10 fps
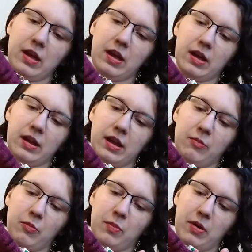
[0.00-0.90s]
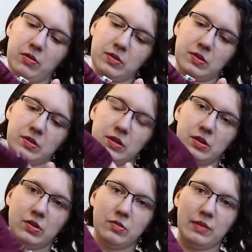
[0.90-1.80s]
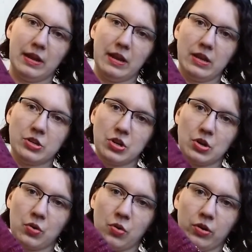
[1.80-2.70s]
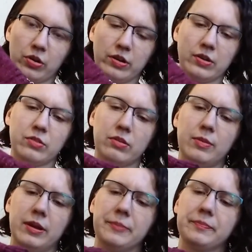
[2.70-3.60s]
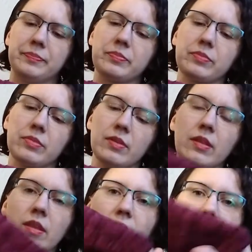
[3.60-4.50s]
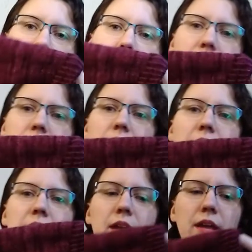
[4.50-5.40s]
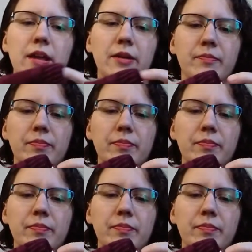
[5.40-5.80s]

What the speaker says: and I'm about 1.25 inches into the ribbing, and I